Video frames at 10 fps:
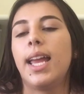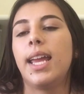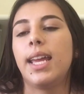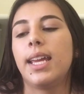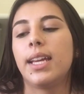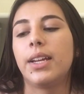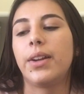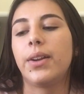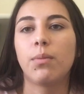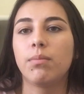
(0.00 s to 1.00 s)

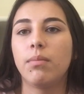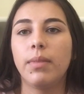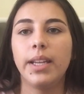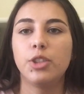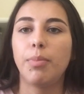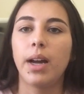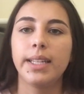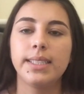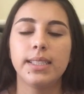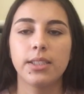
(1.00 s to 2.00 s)
and each
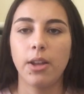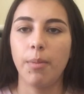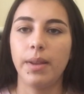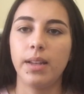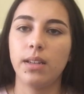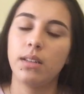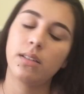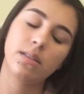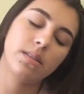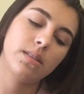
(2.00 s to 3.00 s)
body system and
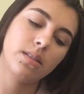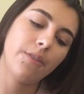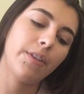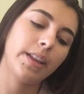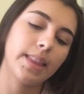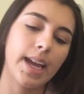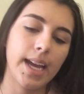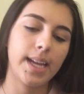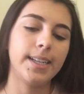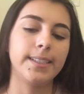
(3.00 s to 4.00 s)
stuff like
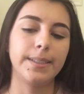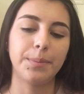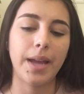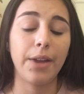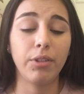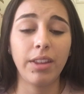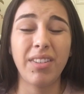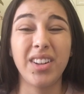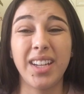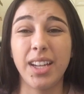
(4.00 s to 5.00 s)
that. Um, I really
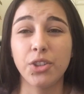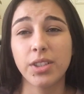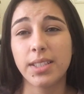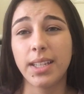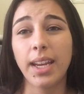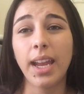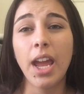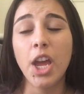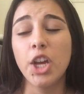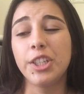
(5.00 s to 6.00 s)
found it interesting,
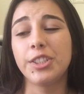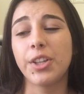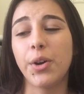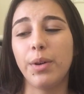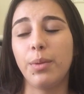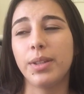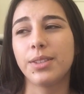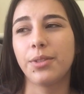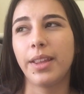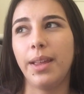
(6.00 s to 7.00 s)
so it
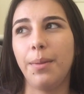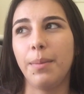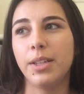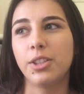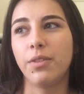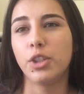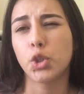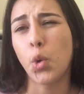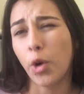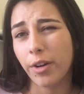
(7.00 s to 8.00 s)
wasn't really much of a
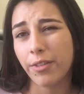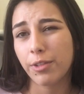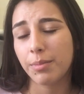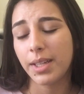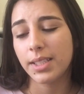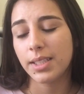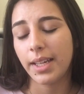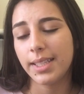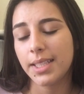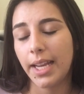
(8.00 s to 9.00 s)
chore for me to
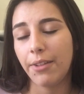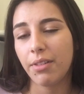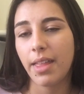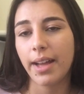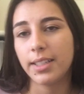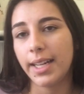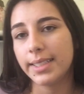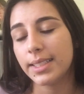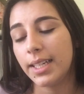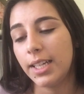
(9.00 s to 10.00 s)
like study for that
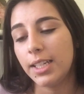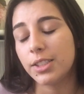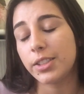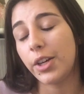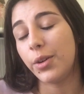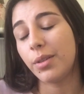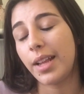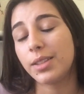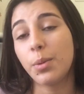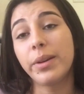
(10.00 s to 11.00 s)
class, so
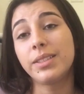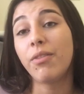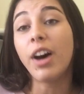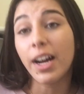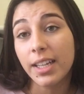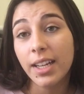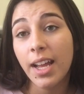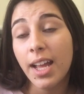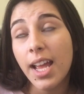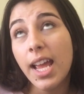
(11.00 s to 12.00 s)
that's always
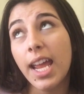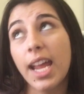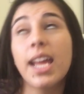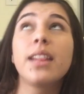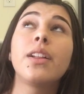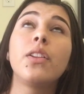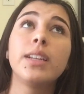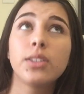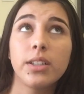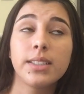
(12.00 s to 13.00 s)
fun. And the
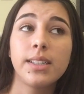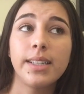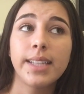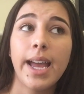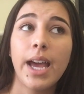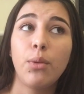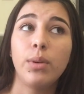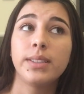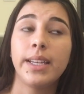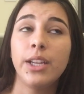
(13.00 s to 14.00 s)
least hardest class I had
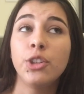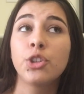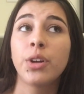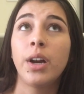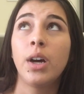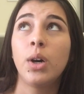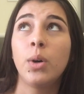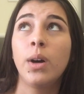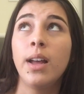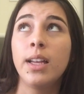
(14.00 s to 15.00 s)
was
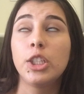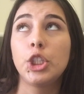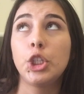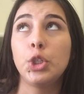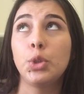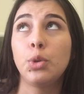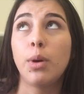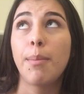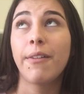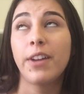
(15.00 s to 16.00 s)
Intro
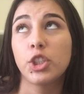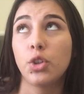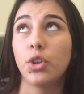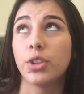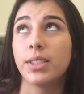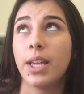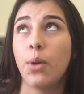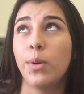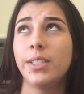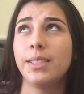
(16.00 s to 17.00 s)
to Professional
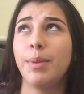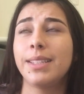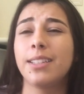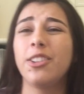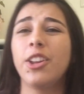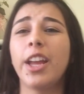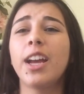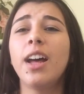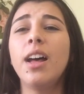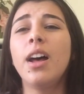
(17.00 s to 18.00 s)
Nursing, which is basically
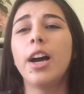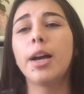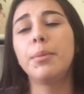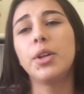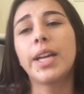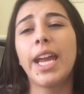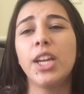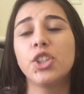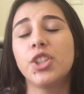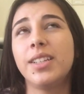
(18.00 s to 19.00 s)
like a
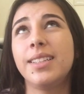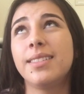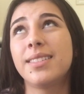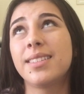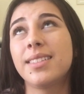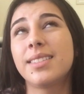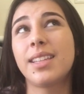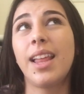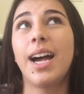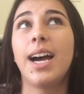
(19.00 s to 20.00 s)
communications
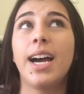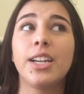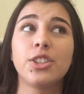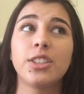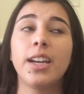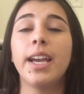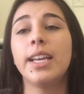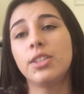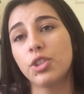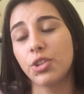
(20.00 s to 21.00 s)
slash
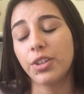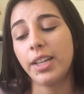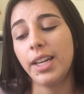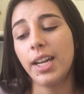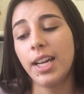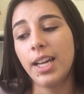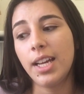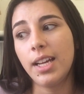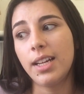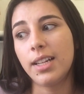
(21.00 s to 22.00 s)
history
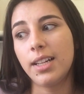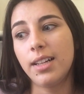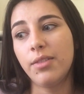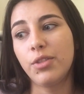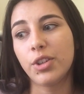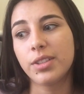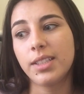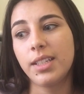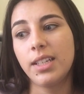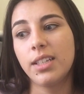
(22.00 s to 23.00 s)
of
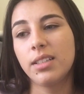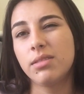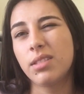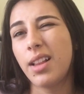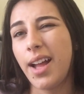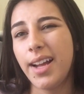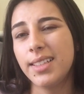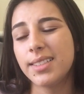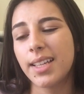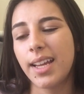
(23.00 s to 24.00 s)
nursing
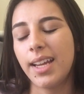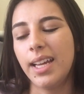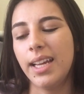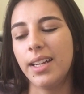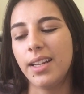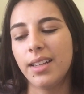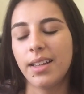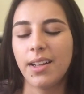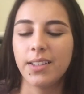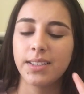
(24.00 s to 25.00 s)
class, and
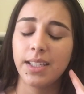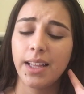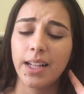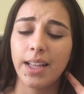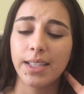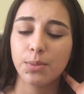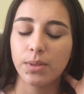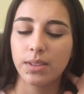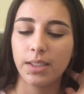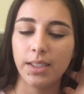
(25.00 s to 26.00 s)
honestly that class
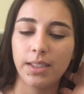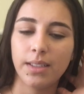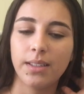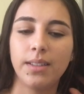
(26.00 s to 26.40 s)
was like